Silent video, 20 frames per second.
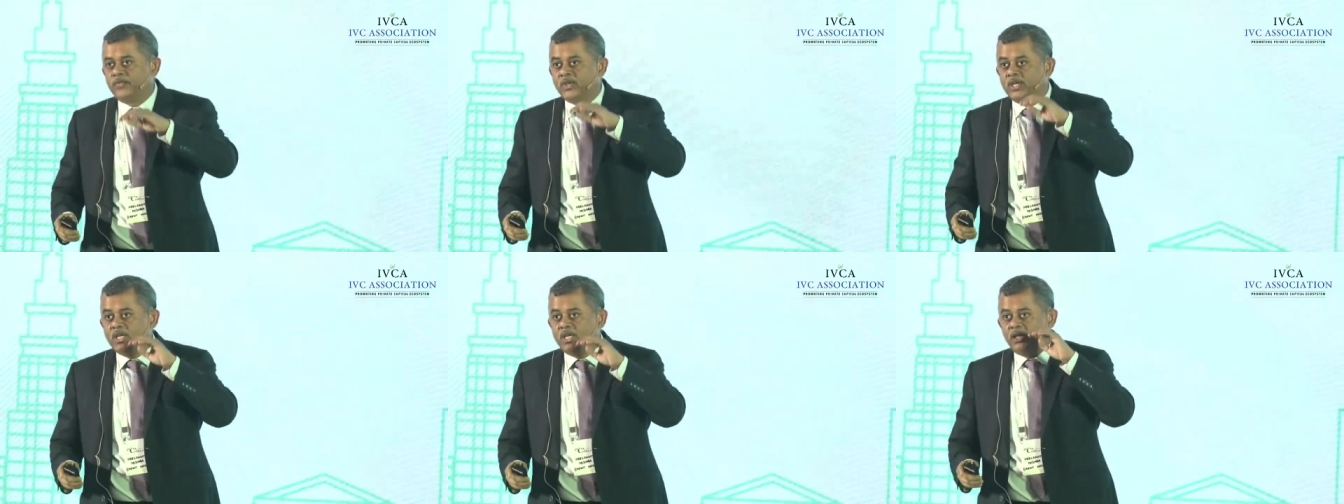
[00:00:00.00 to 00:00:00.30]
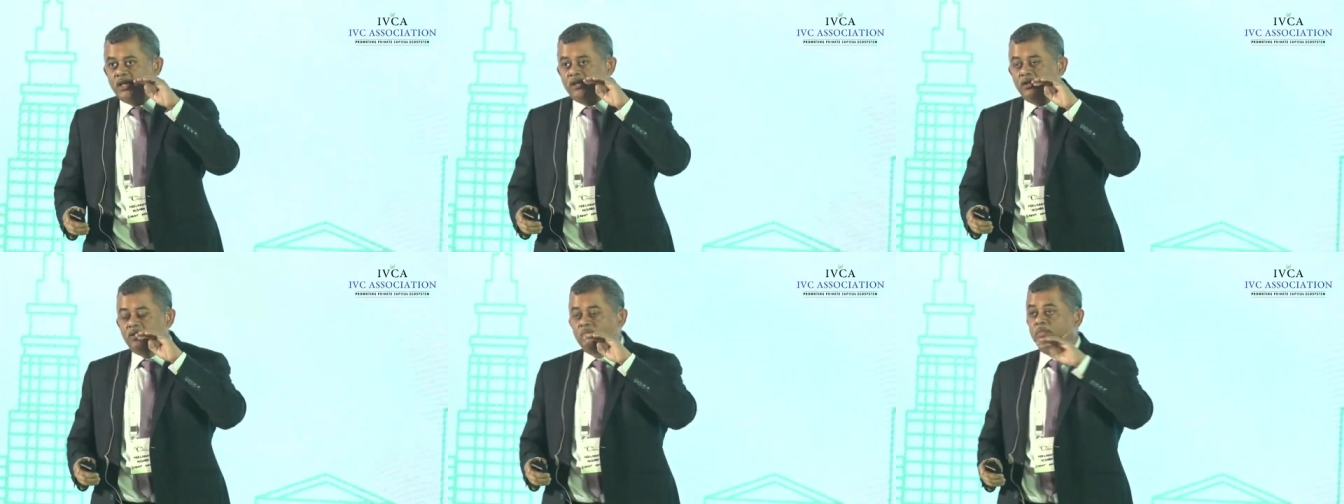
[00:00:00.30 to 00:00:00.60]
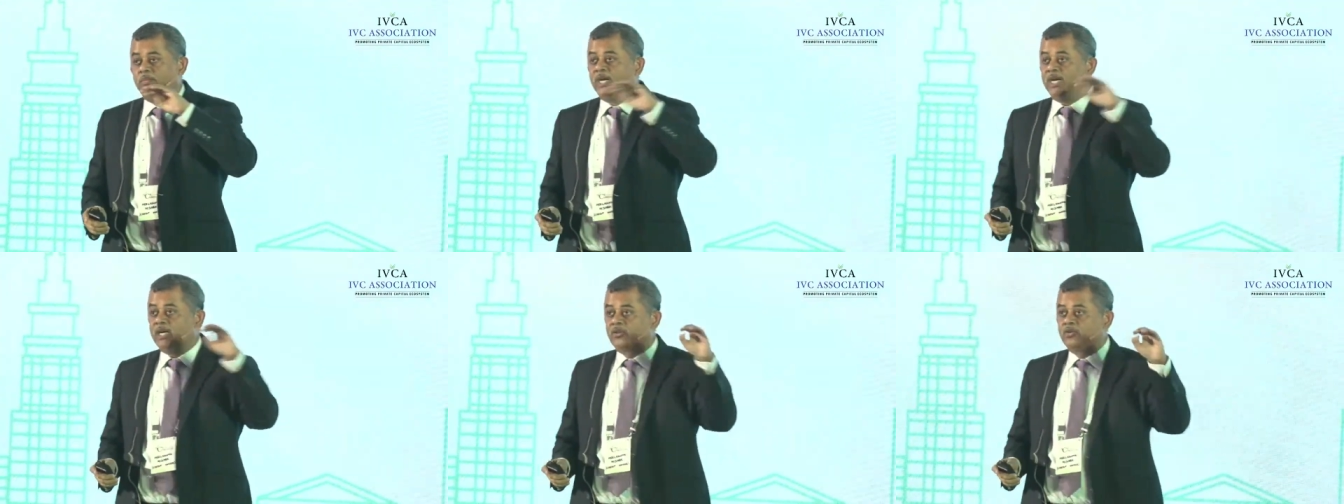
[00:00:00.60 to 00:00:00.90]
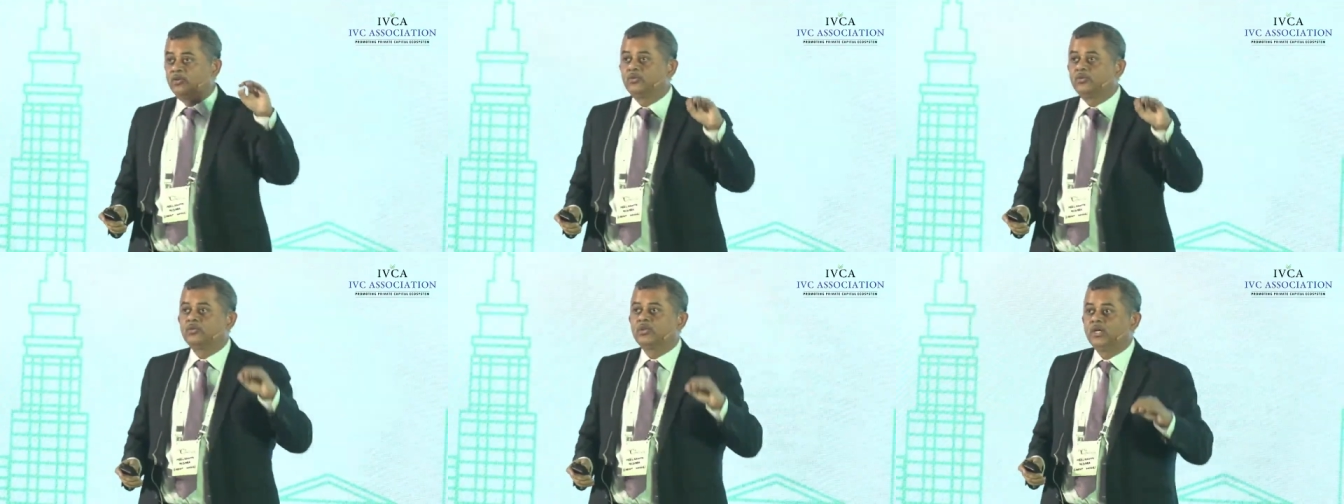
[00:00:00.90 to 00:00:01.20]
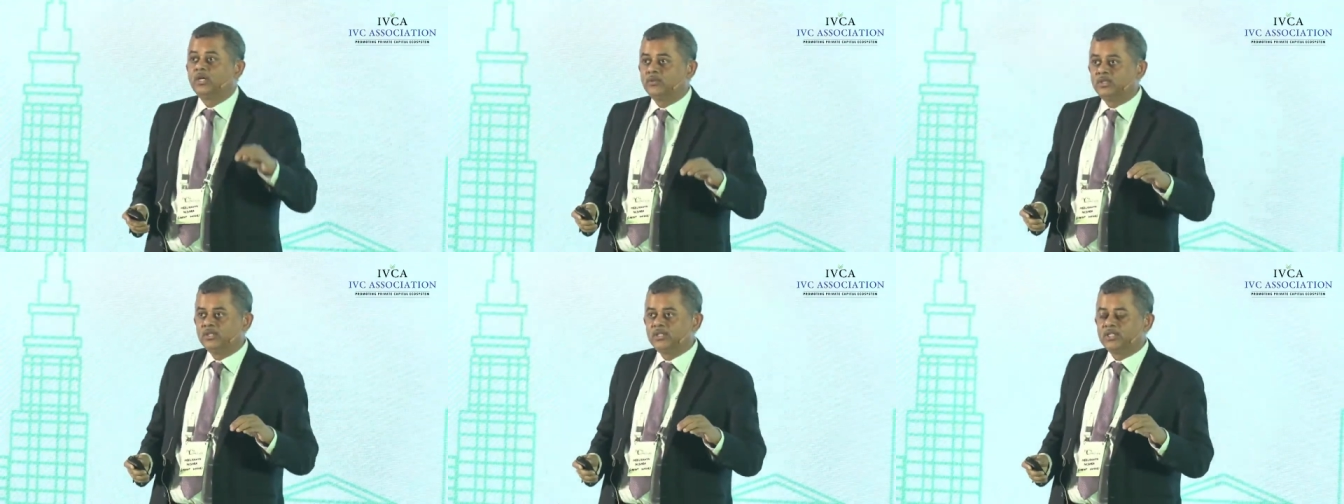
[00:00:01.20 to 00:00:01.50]
was rising
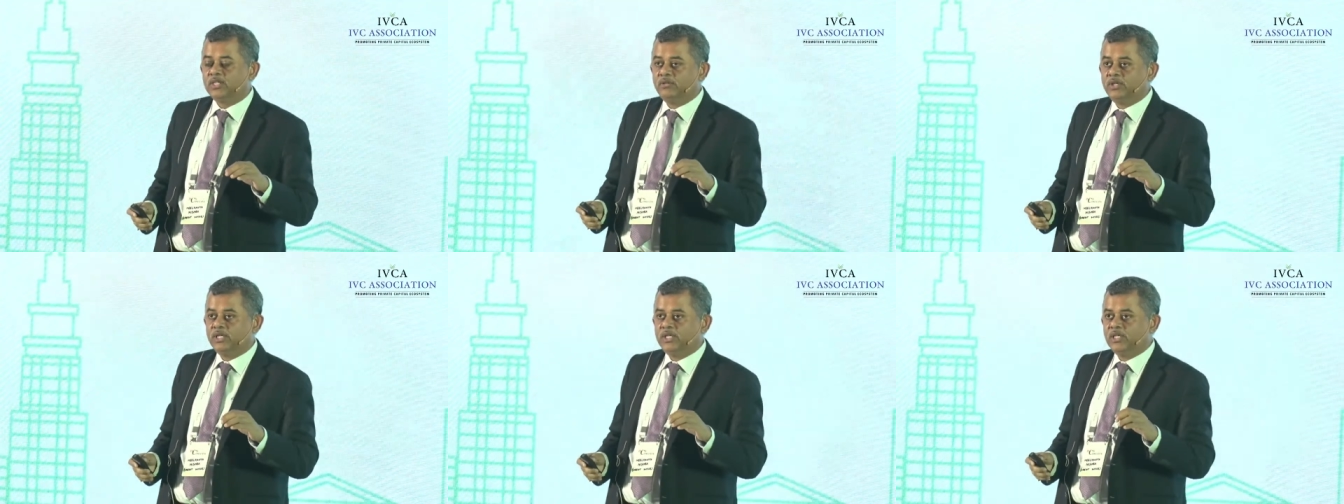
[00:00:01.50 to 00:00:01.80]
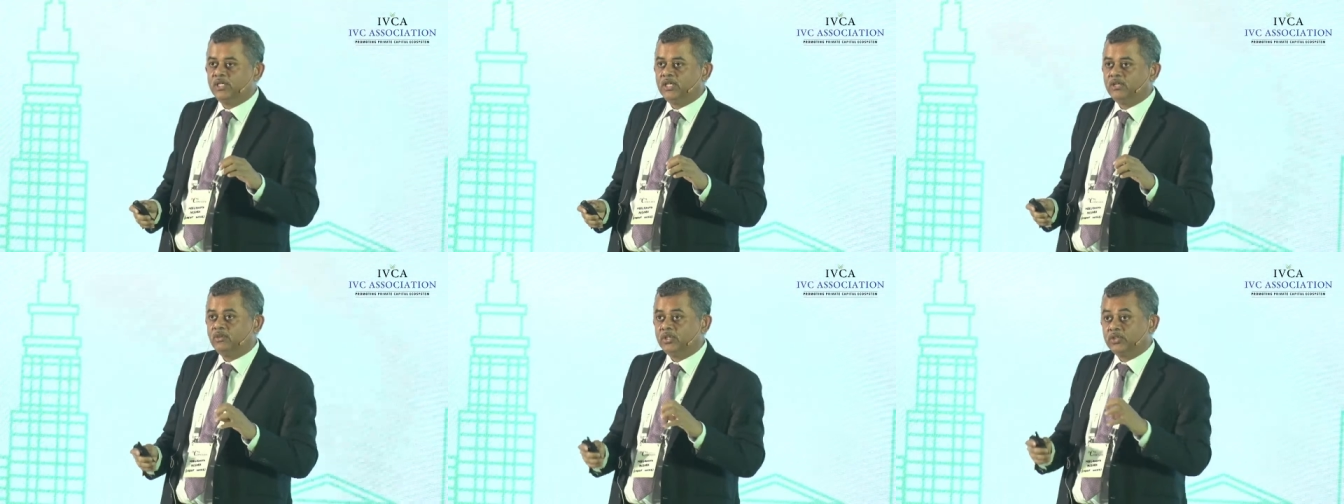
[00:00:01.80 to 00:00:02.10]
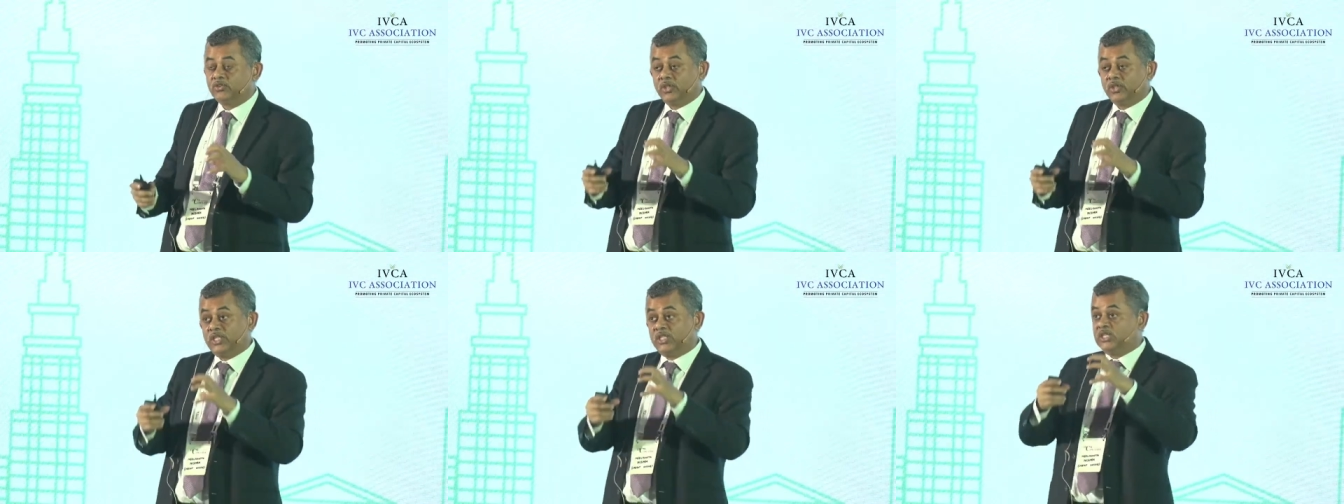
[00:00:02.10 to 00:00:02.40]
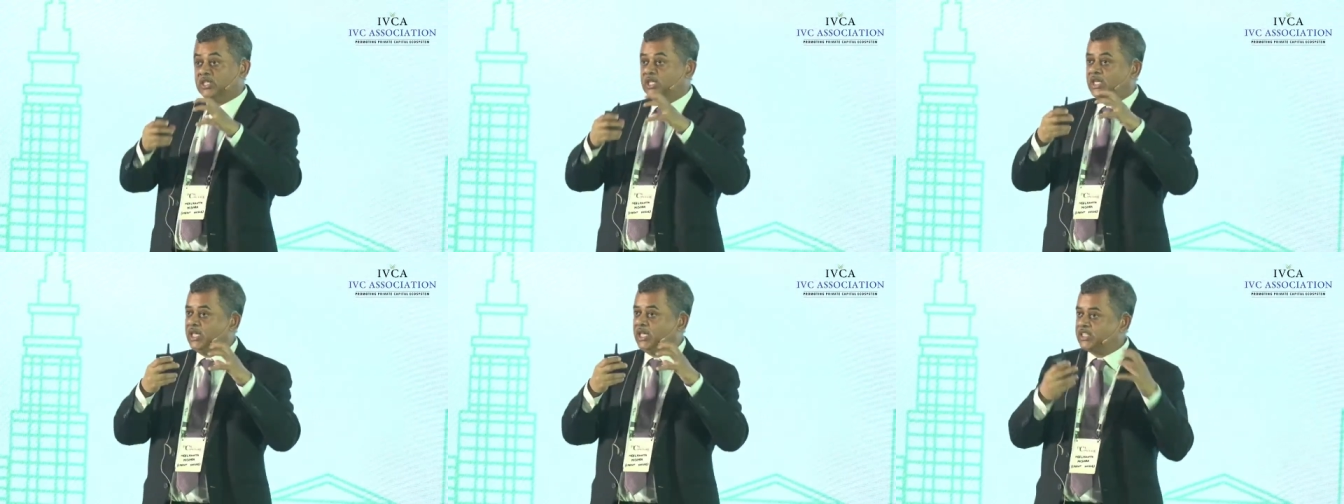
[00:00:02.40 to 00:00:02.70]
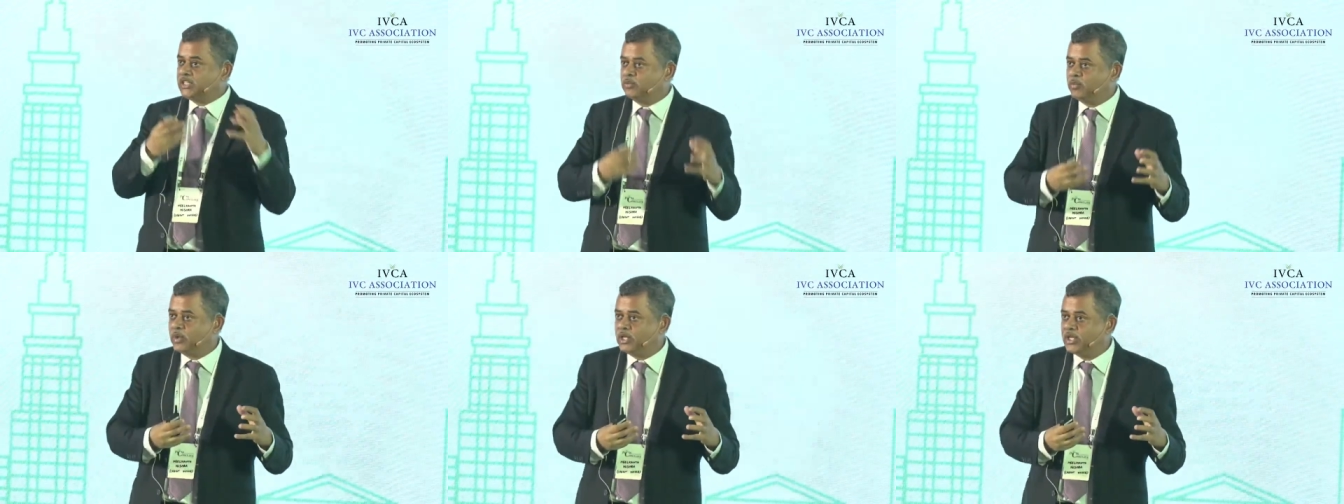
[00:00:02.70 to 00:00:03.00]
for most of the
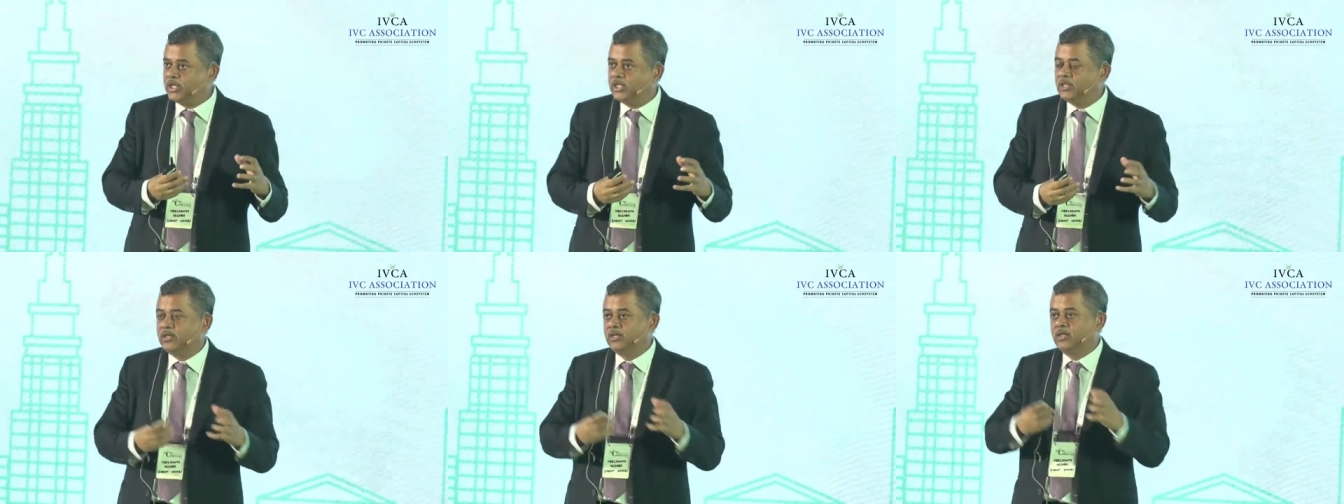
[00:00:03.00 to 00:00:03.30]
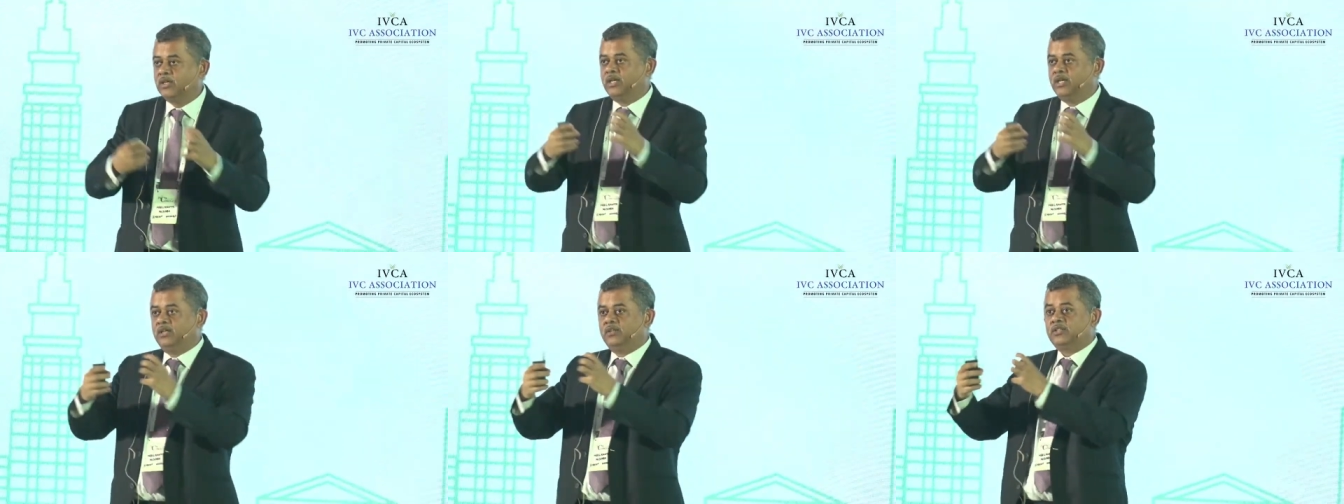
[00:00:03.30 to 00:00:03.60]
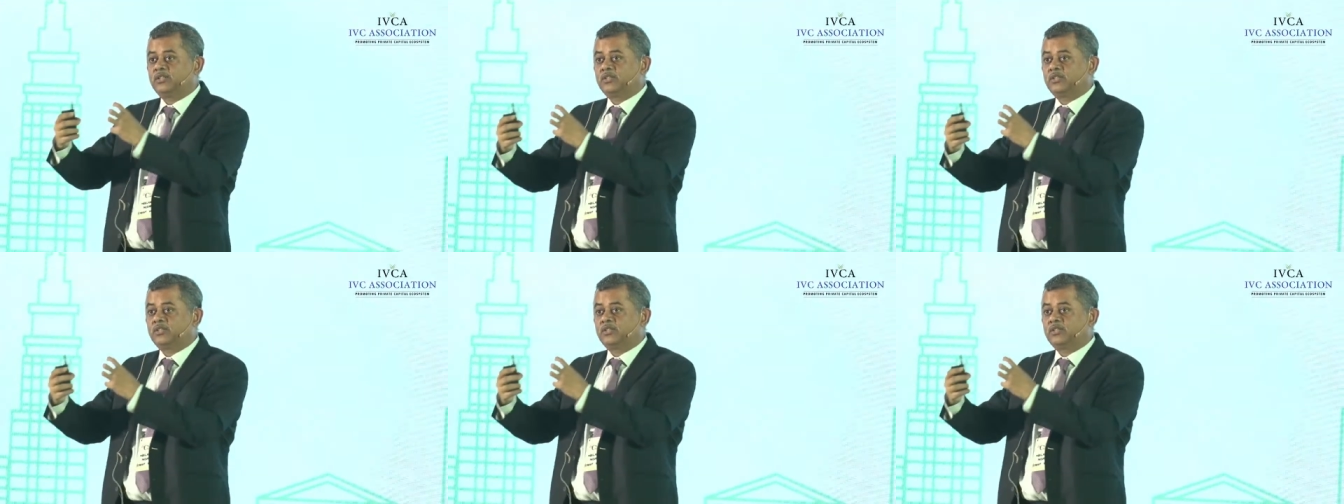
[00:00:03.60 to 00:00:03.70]
last 15 years.